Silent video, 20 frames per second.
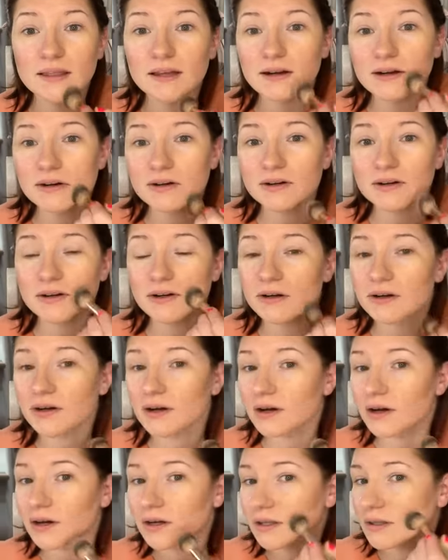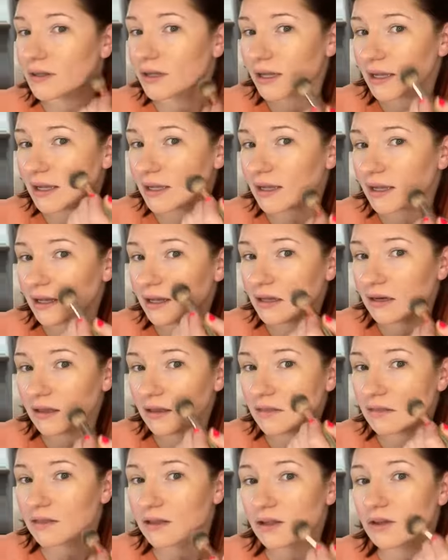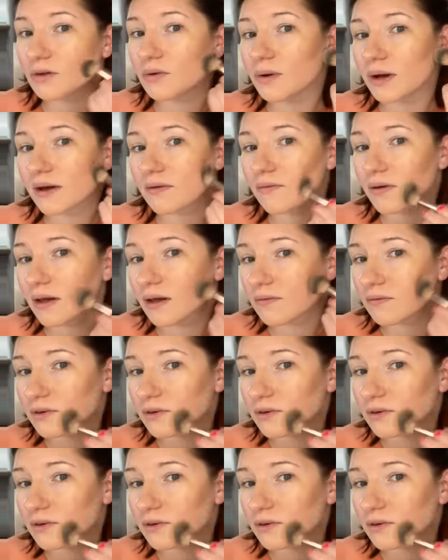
They are unlike anything you have